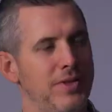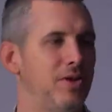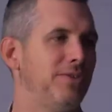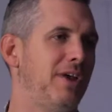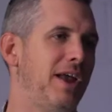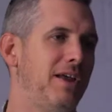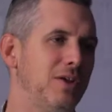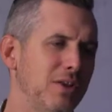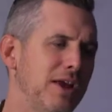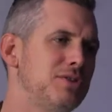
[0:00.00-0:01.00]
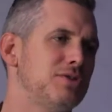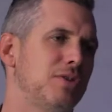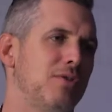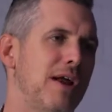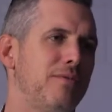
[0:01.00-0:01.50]
And they'll say, lasers
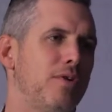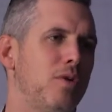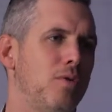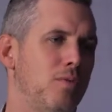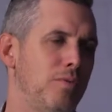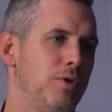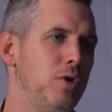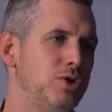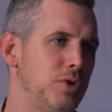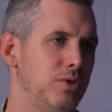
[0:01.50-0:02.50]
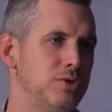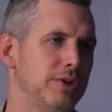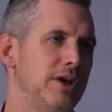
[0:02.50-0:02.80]
are great for new shooters.